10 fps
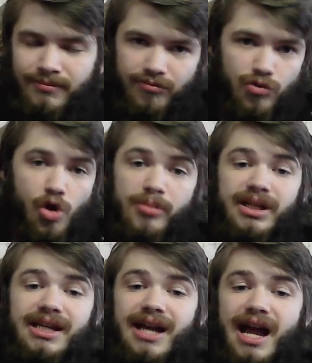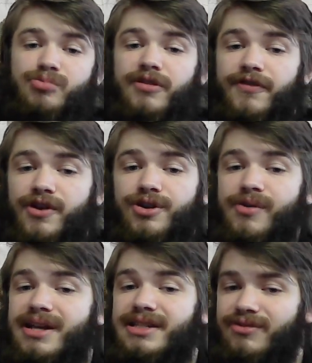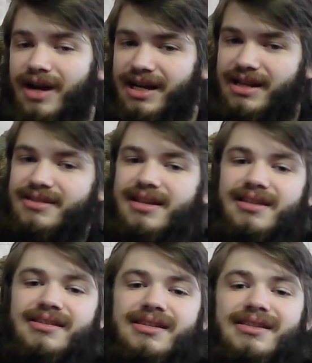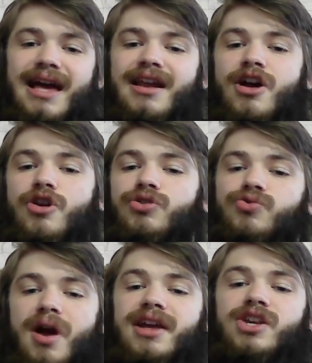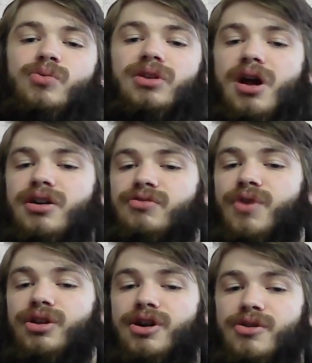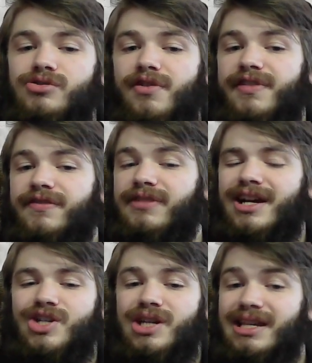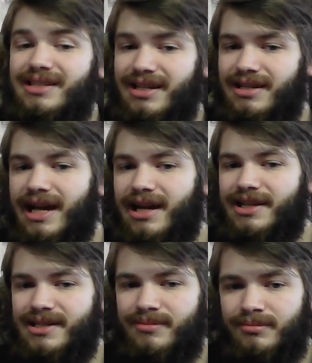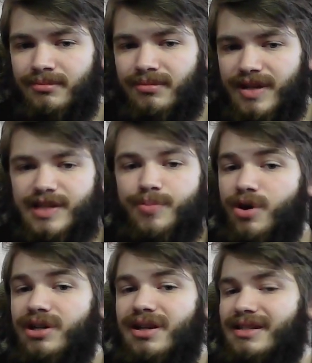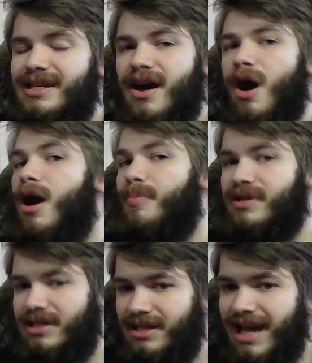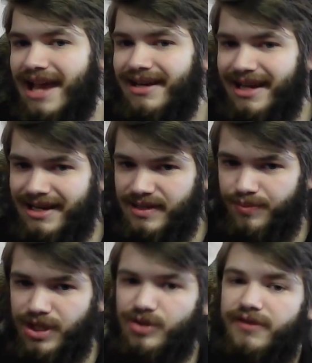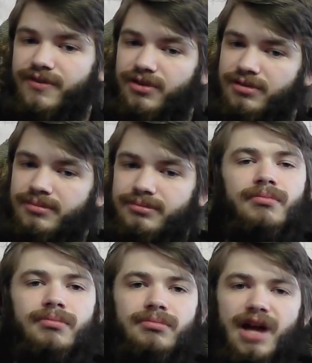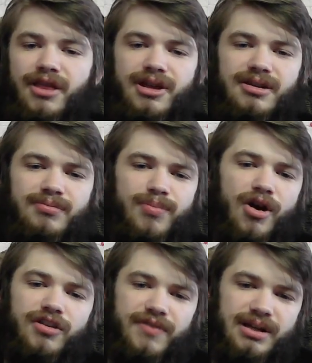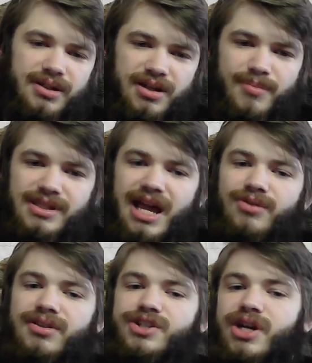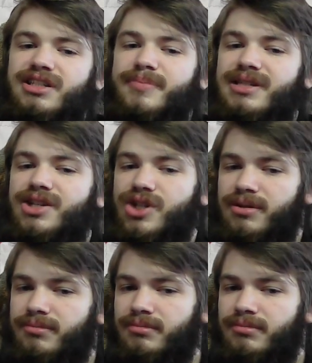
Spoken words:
Normally, I prefer crazy writing, sentences that drag you along a roller coaster of inflection and syntax. This book does the opposite, and it is beautiful. I think part of it comes down to the juxtaposition.